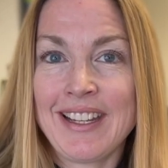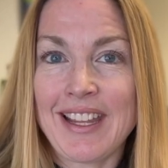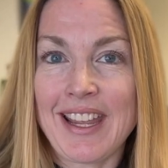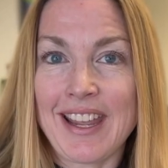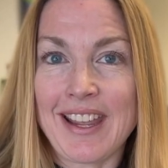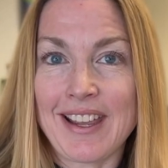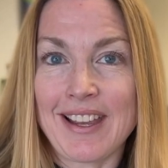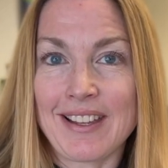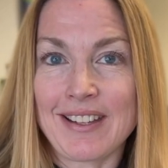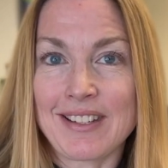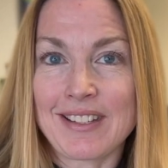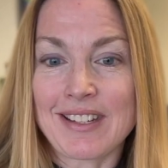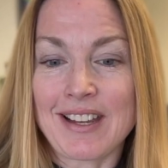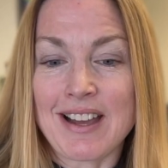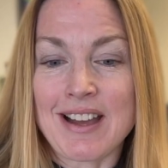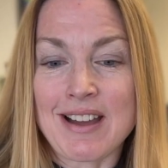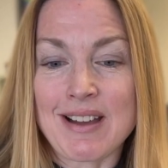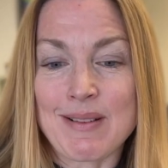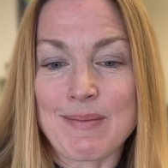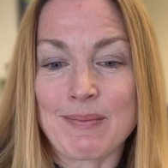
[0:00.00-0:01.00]
And
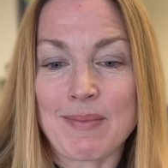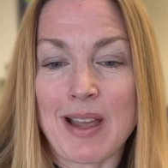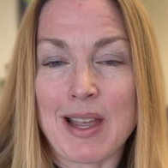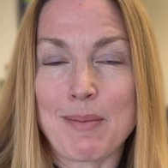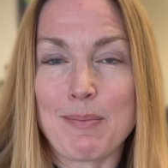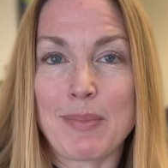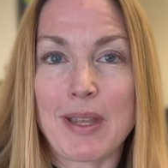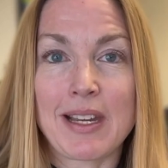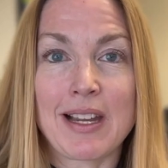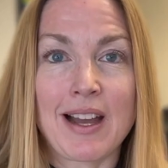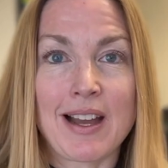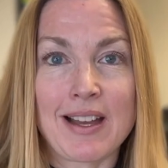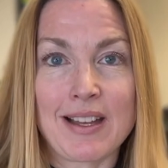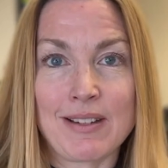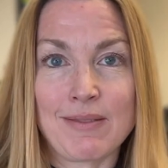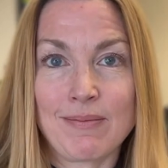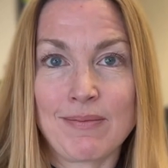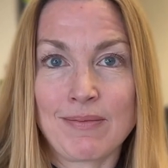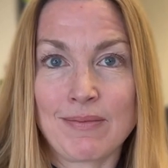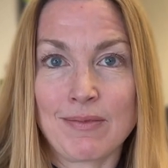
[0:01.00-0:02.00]
um, I'm big
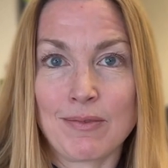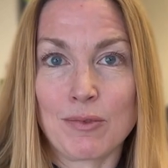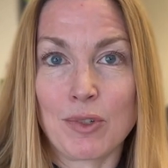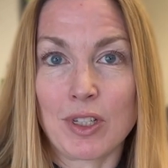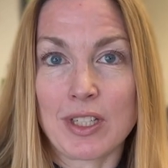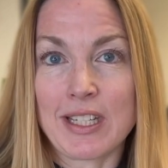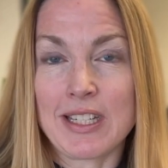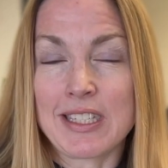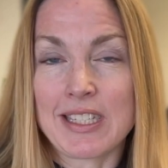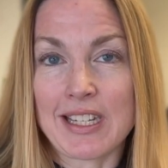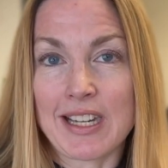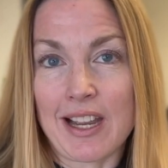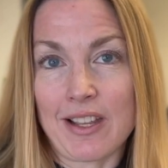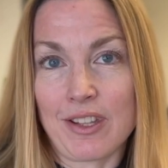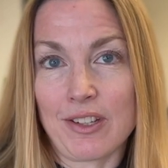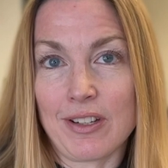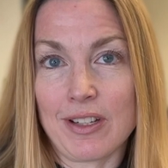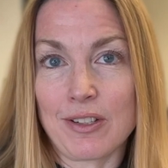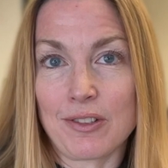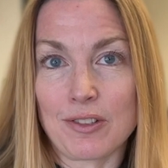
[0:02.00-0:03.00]
on working
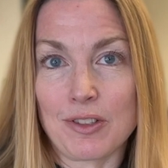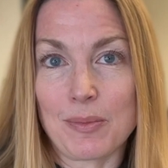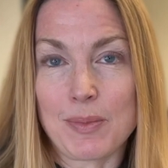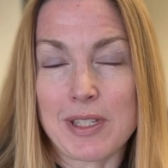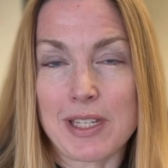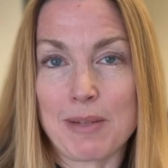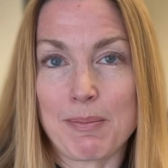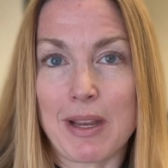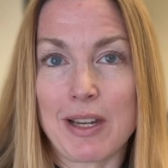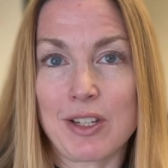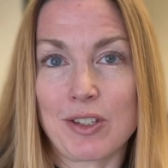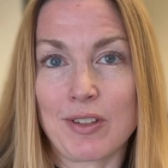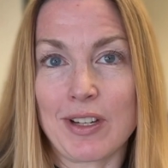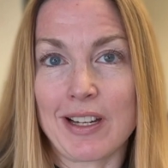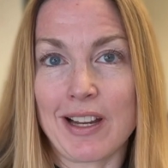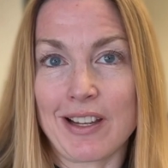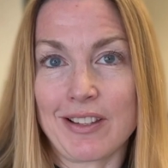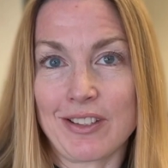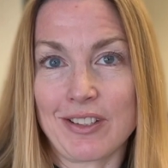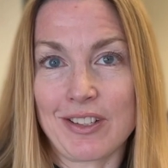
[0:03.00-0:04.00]
together in groups and
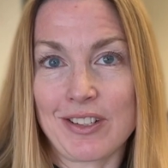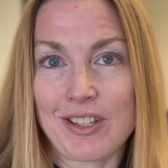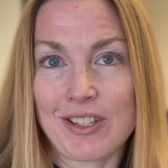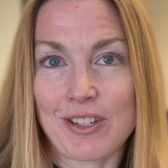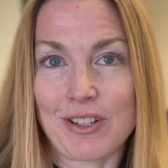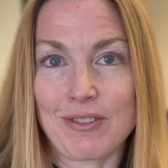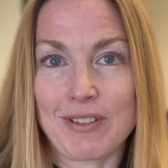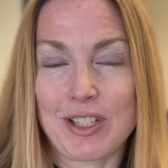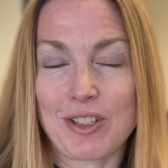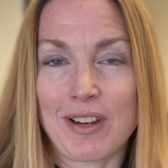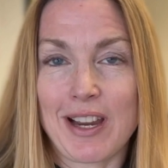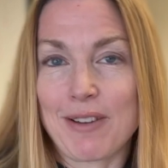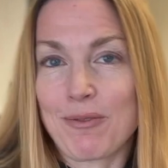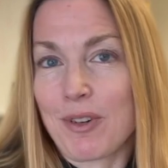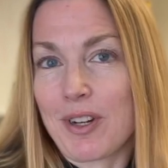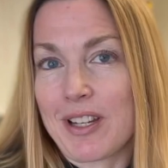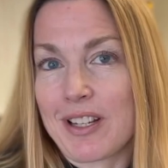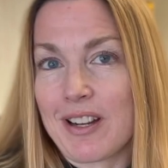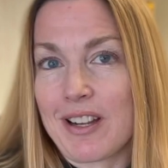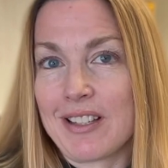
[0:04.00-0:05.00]
mentoring others, so we try and
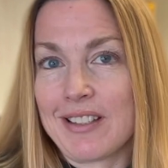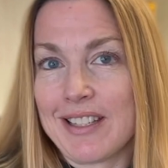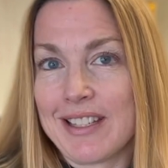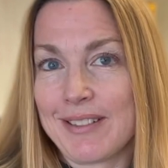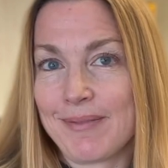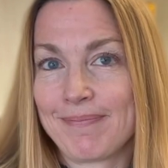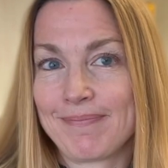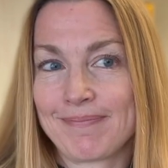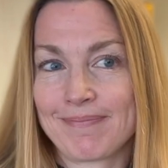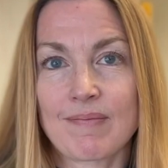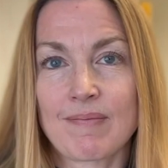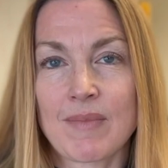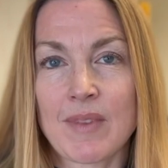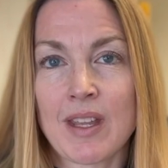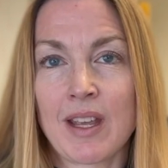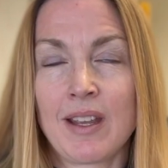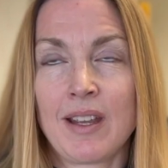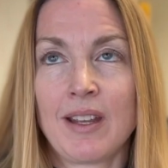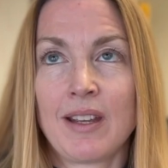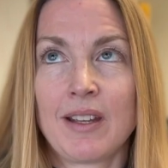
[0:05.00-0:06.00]
work it all in
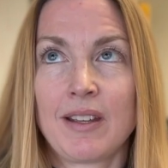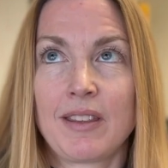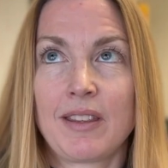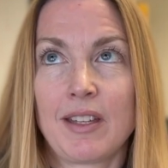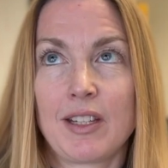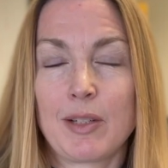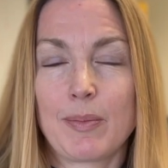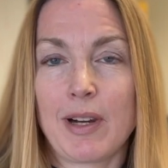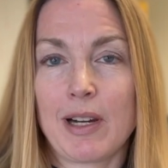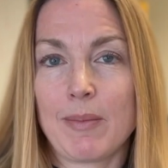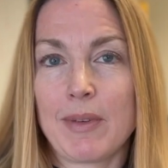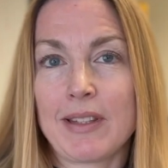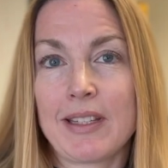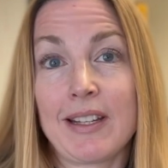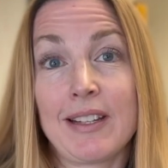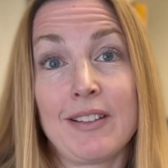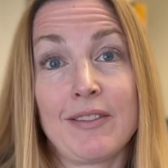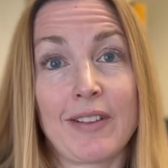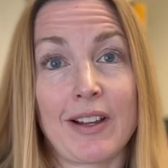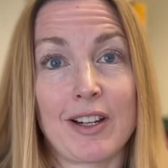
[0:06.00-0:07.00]
the department
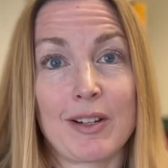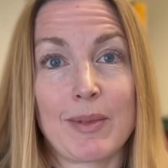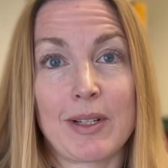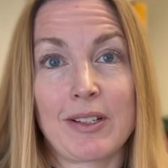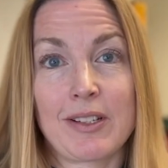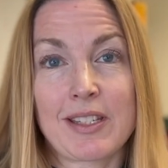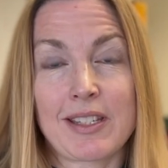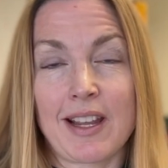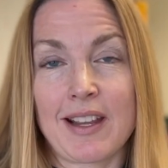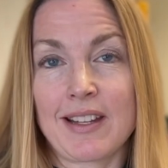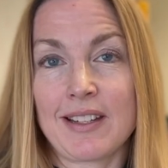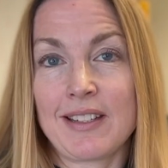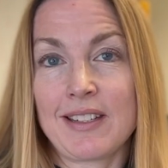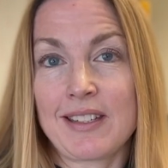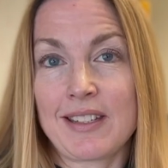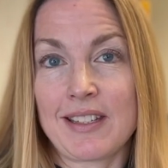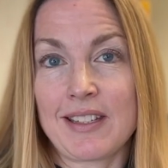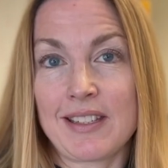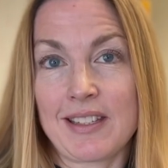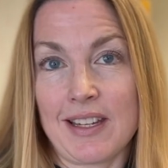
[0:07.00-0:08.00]
that environmental
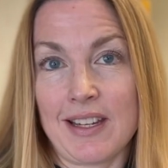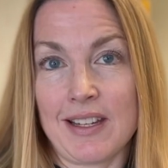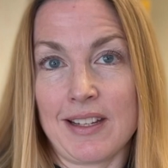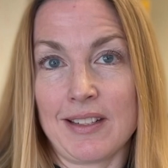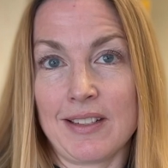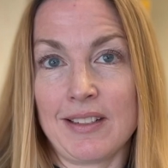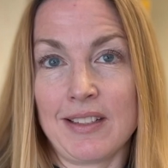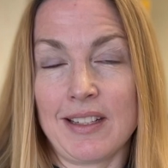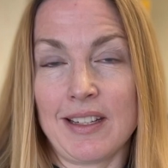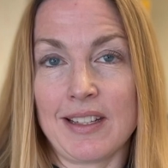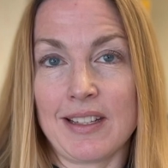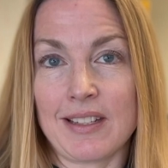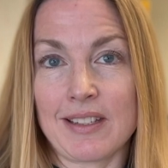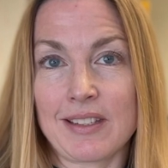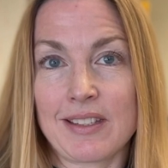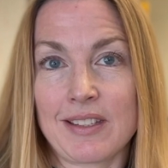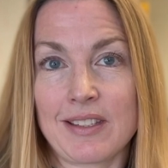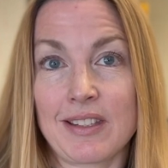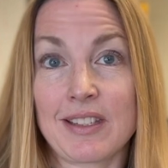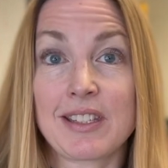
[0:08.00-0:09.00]
science is in
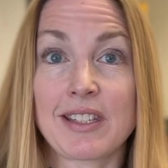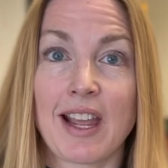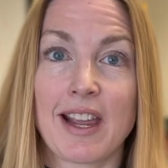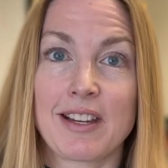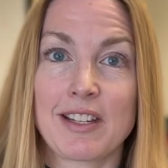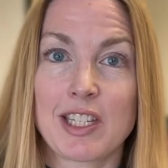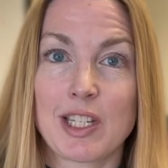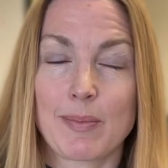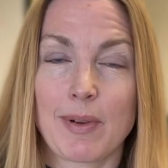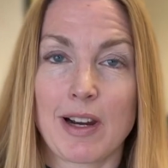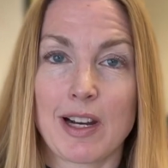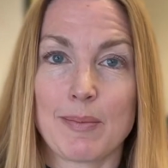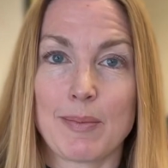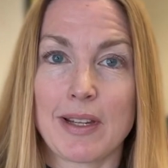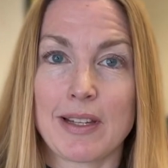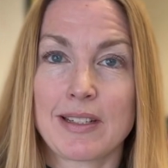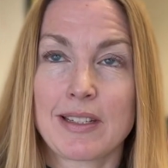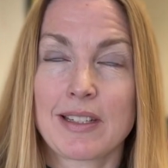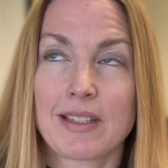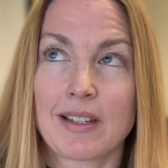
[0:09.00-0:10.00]
is the science
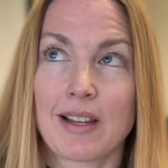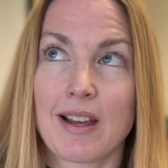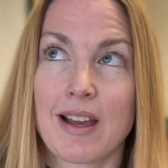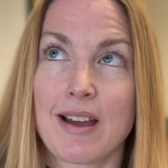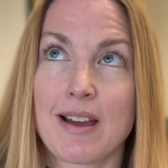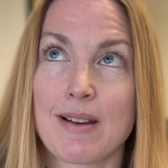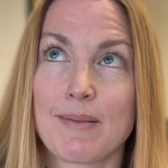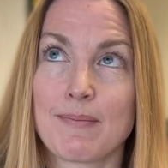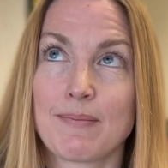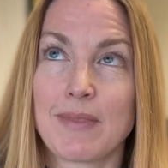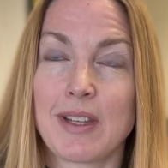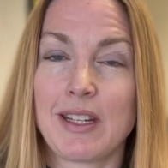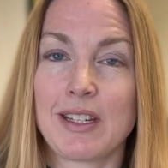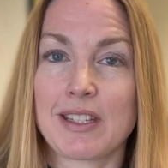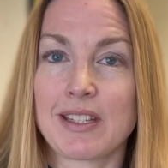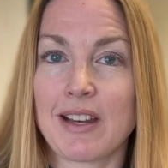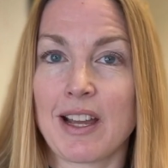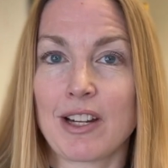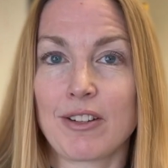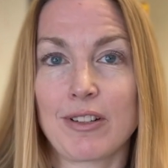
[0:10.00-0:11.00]
department. Um, it
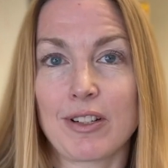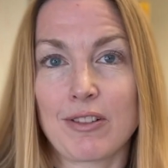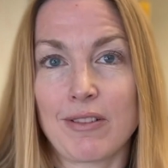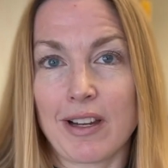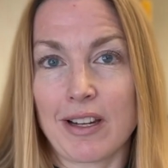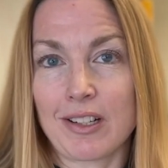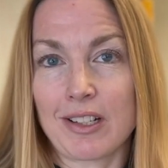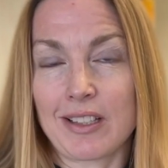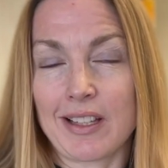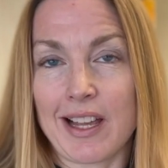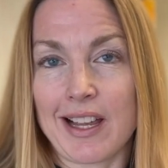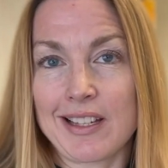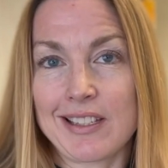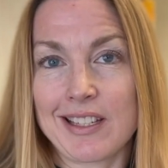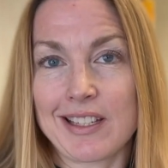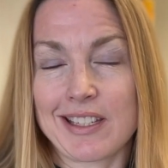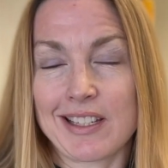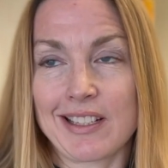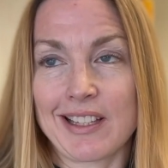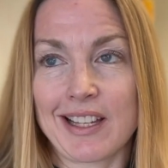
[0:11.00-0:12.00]
is not a required class,
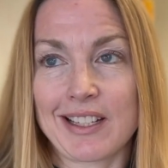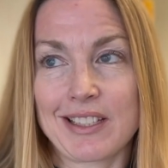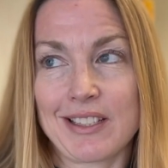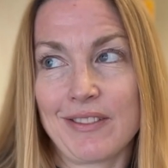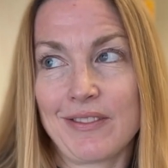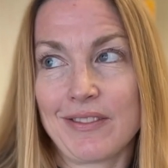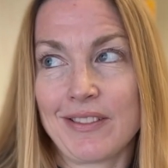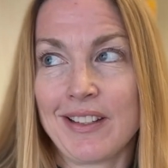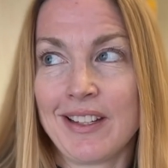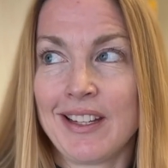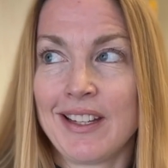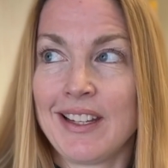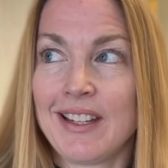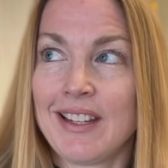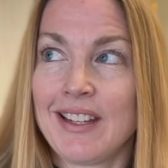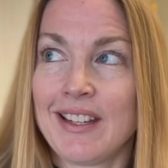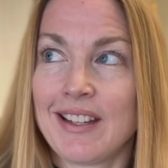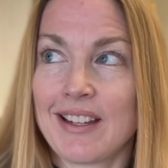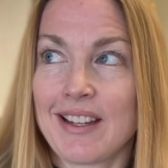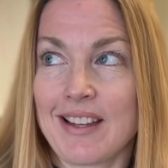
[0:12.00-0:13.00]
it's an elective.
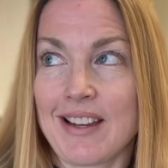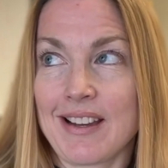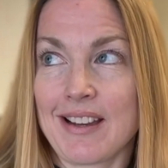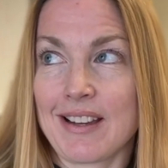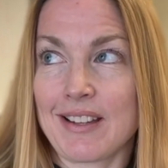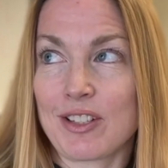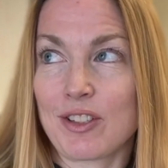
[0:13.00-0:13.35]
Uh,